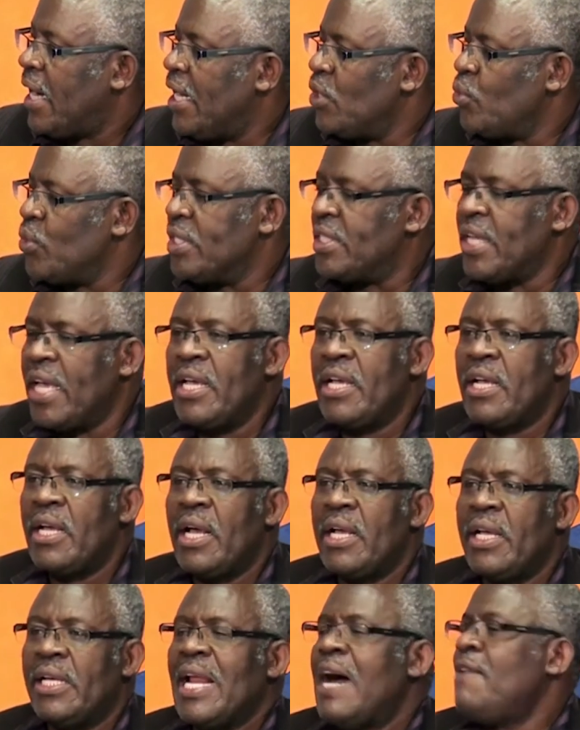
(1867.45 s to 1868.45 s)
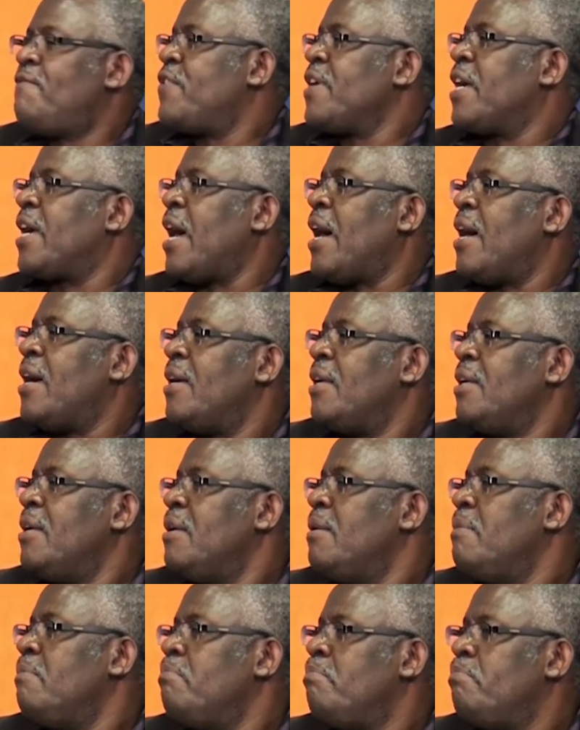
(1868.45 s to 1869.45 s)
And we say, in Africa,
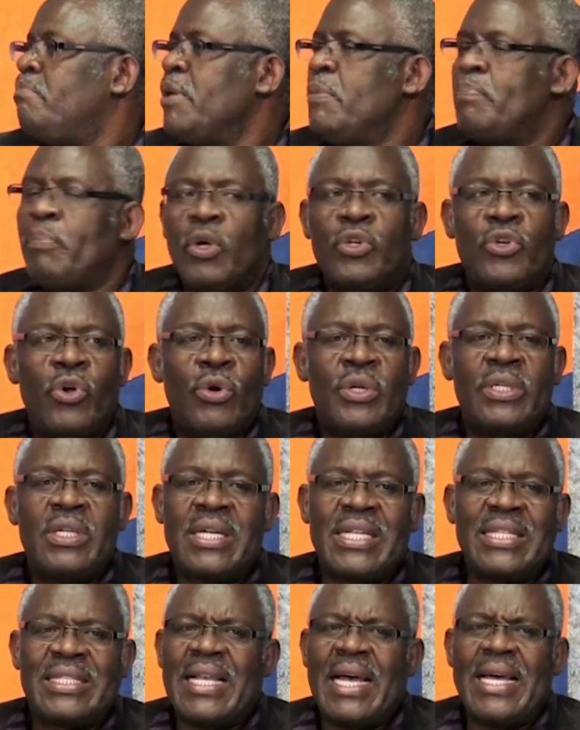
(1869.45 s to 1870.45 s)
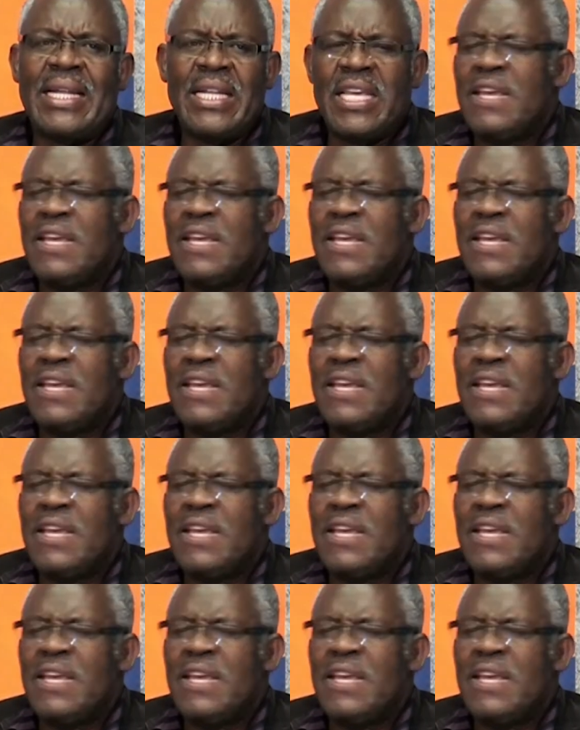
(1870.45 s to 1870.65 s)
people don't resign,